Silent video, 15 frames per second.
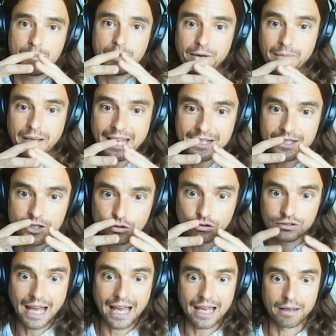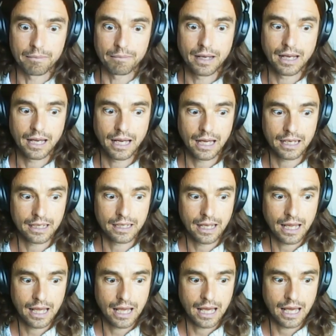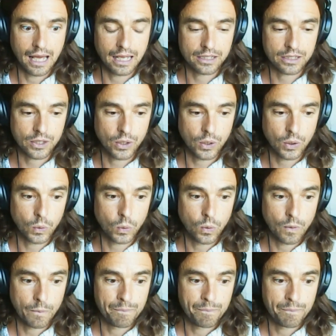permeates through time. And so,